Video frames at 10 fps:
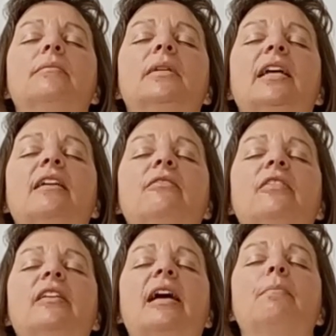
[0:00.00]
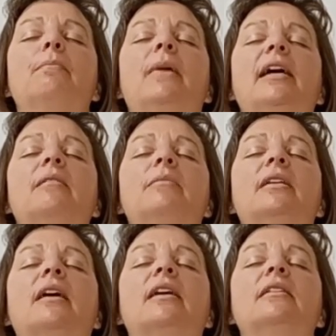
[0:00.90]
but I can feel that might have
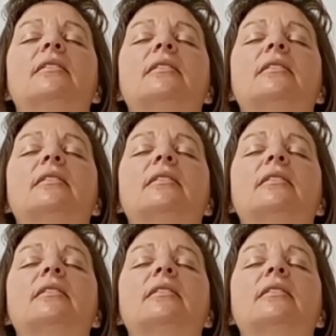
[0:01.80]
been nice.